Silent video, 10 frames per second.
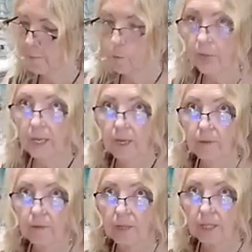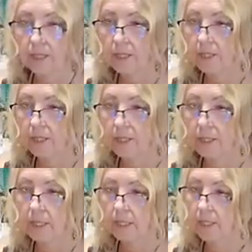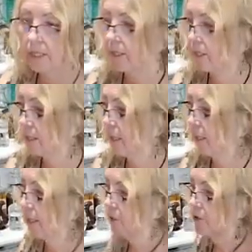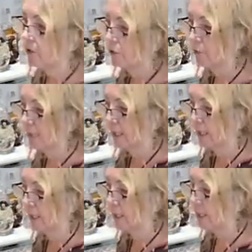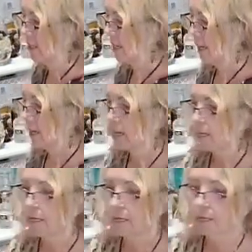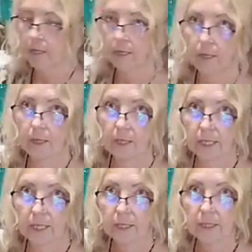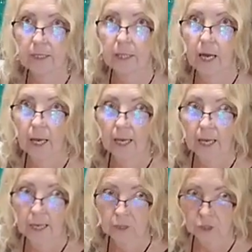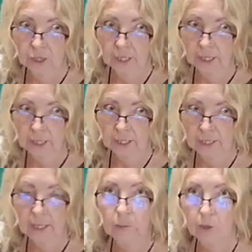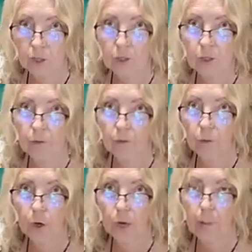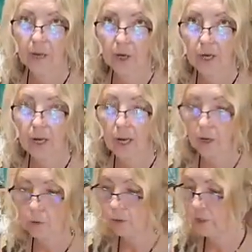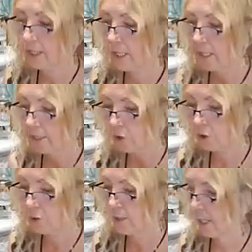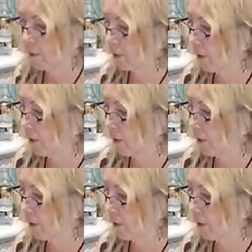we have these are the dried, and then this I actually simmered for about an hour to get the juice out.